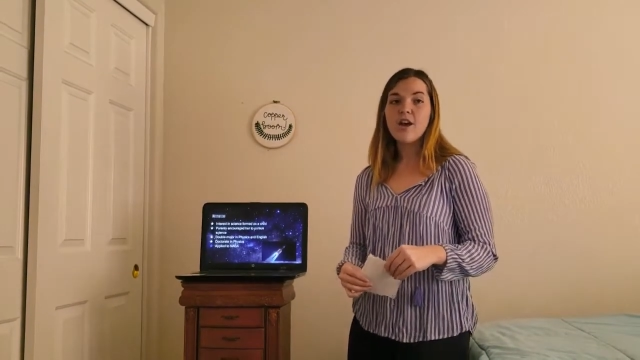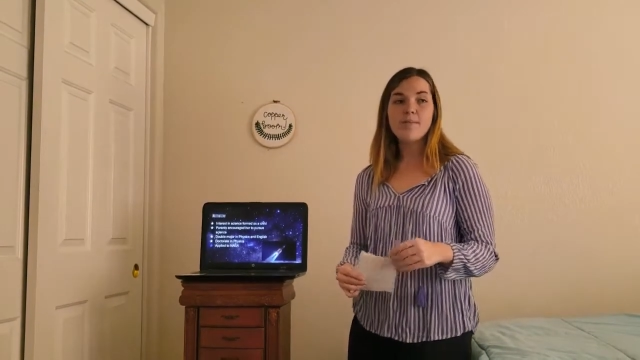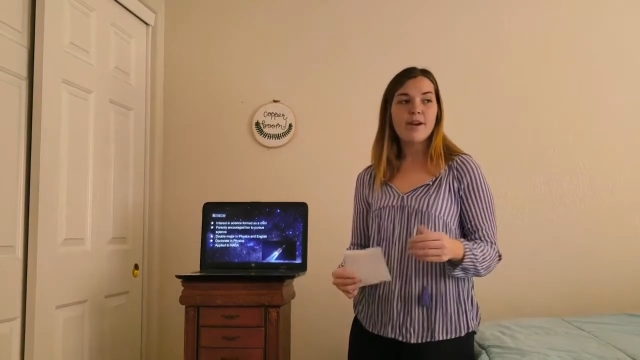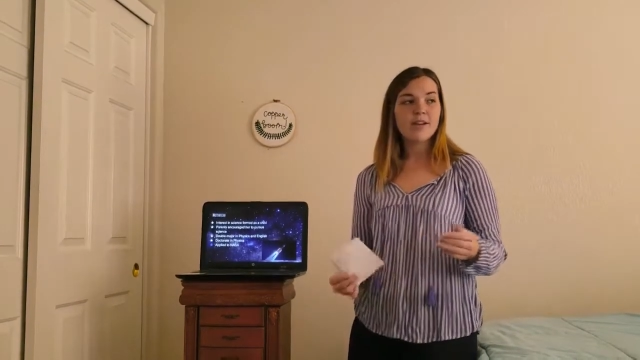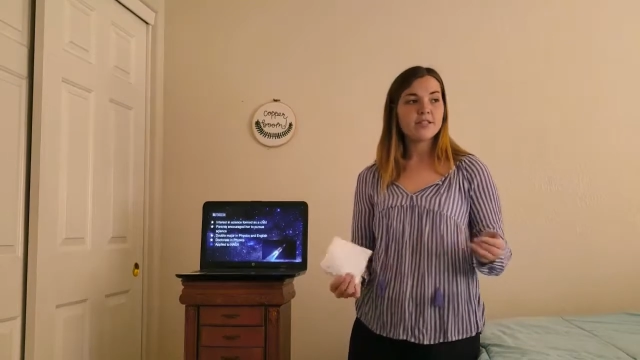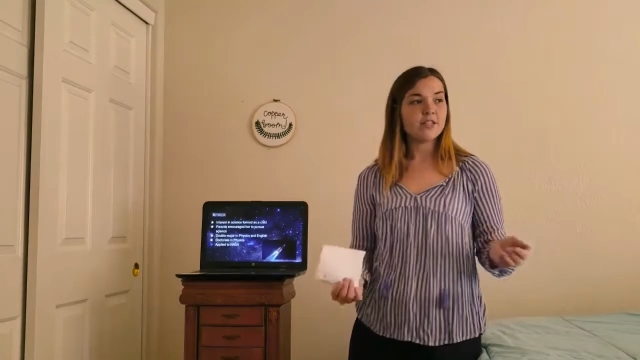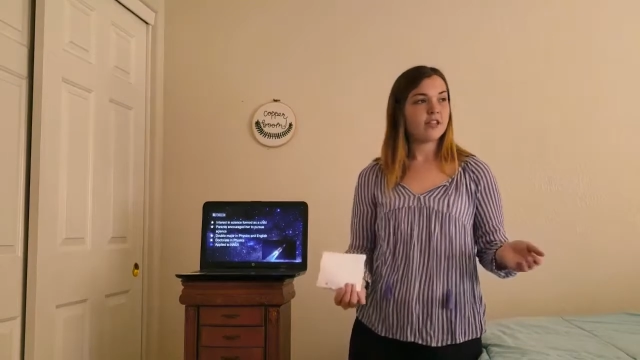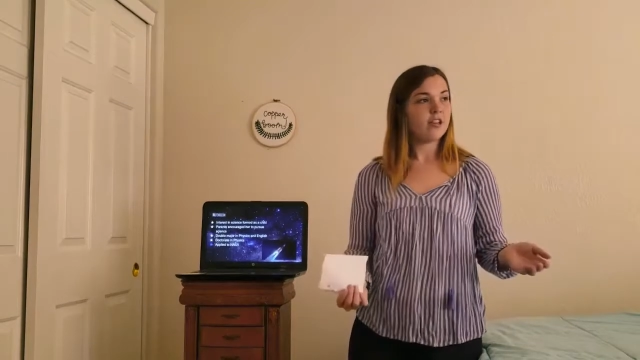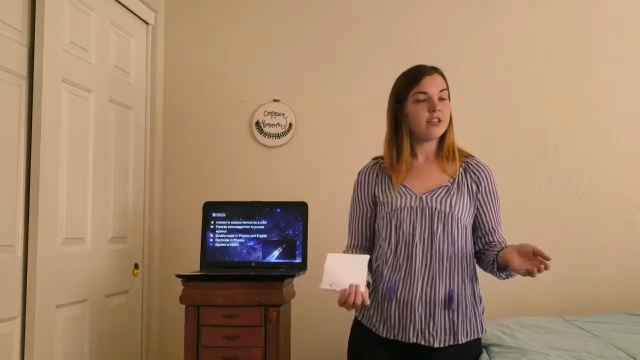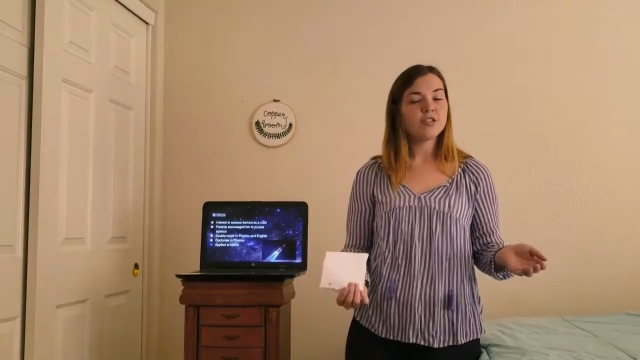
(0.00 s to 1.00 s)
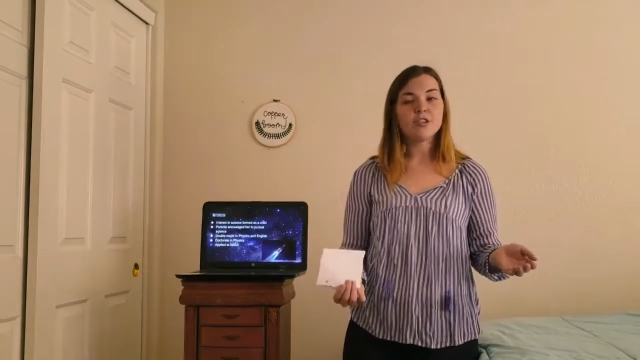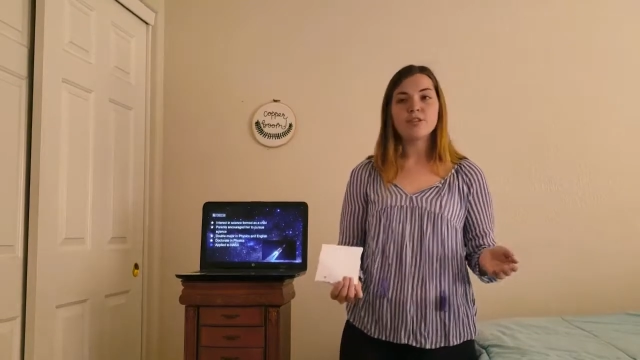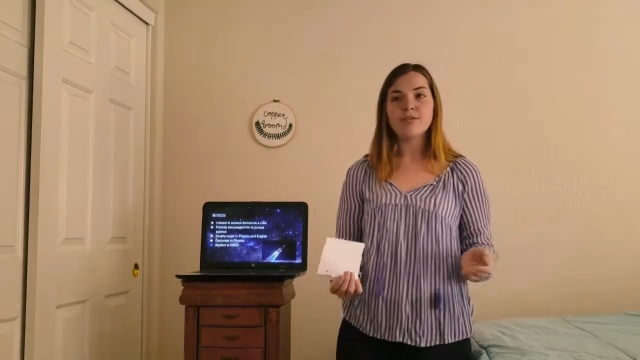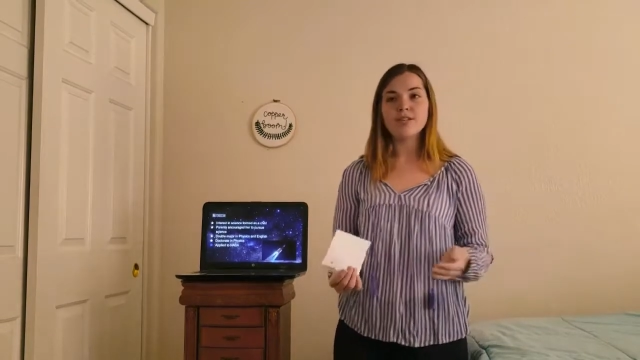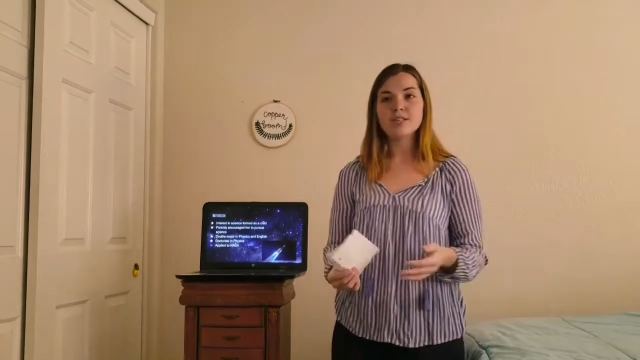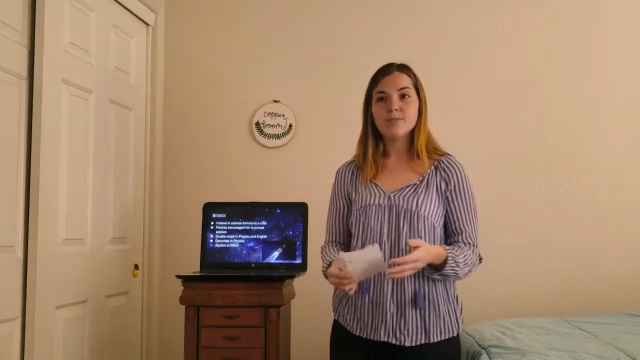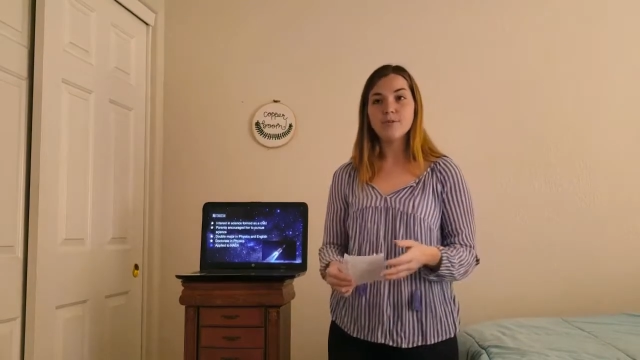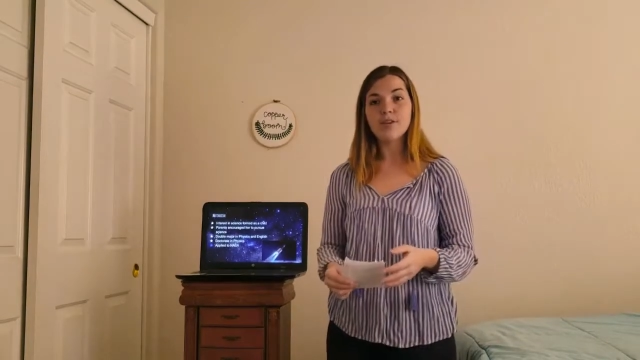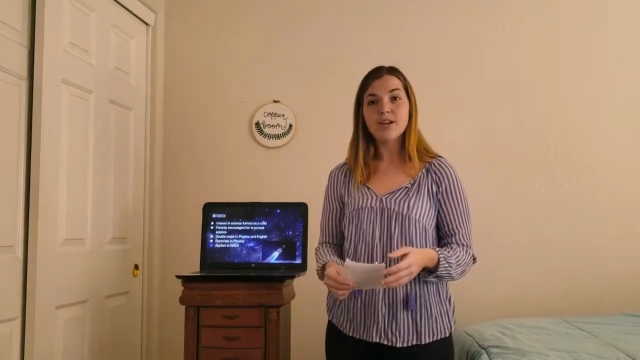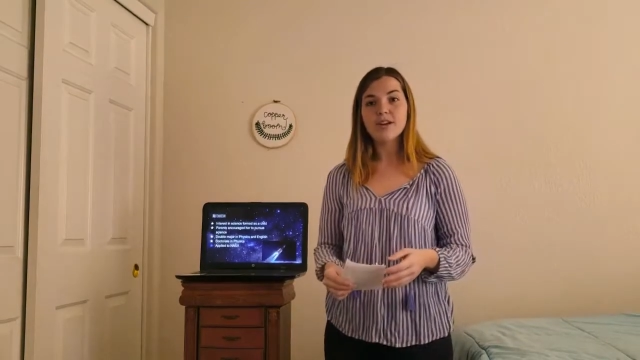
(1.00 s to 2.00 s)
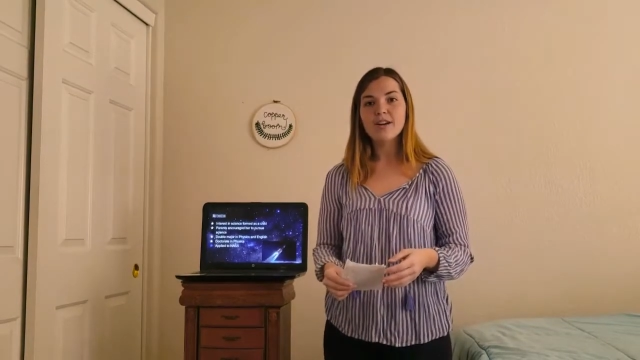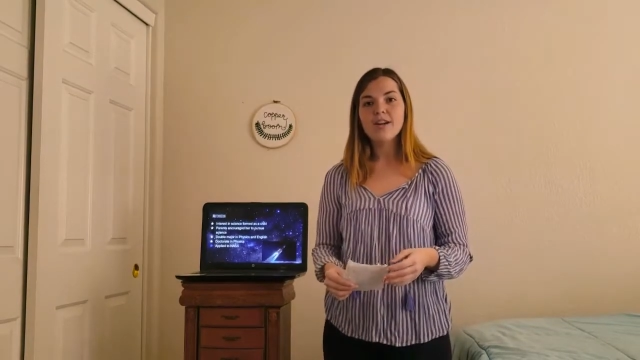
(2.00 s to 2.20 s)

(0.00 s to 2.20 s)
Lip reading: Her parents encouraged her to explore.